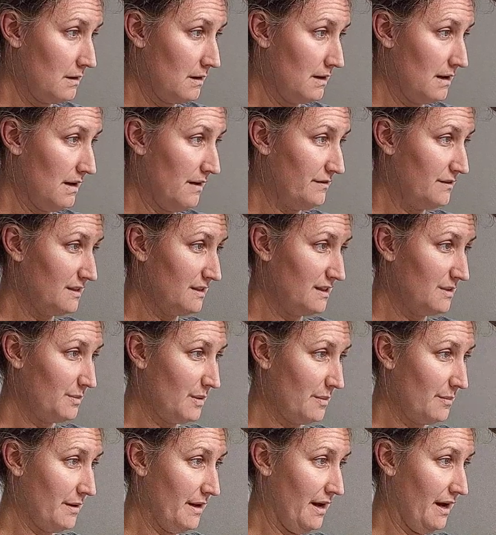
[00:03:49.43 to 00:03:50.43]
And I have to
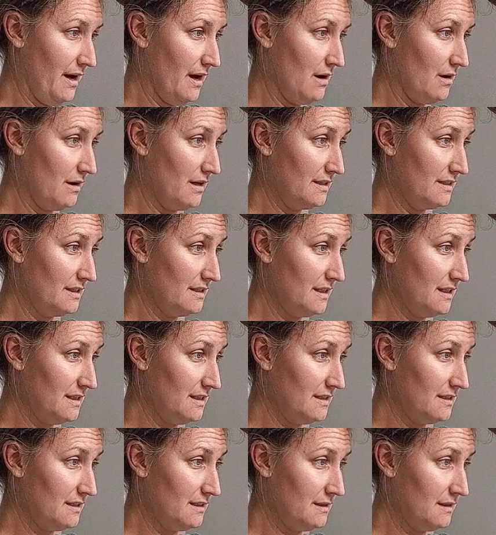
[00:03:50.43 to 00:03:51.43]
spread my hair out because it
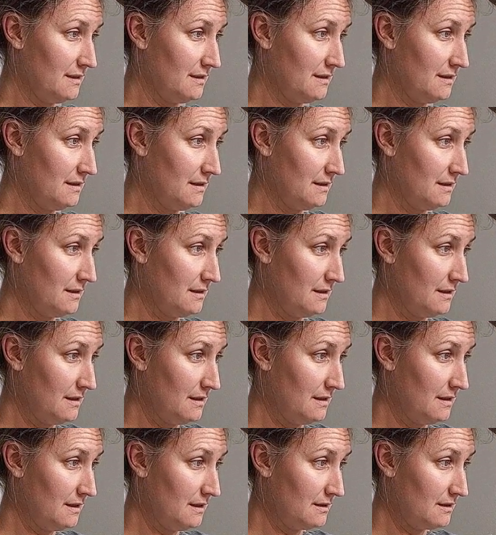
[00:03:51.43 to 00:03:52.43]
does,
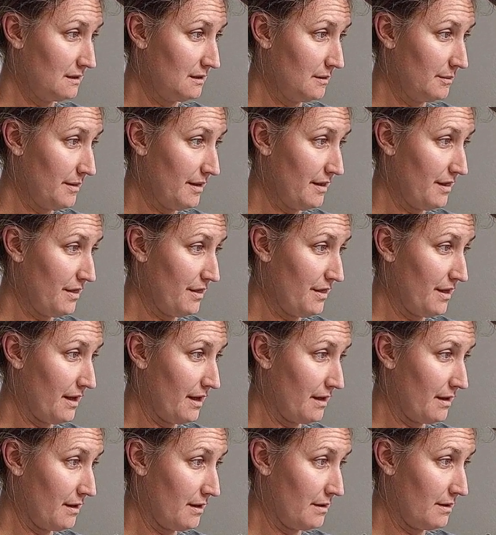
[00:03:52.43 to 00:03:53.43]
it's a little bit
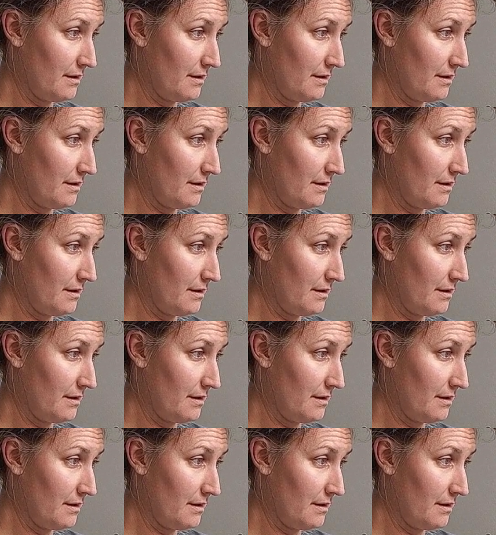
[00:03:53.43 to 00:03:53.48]
thick.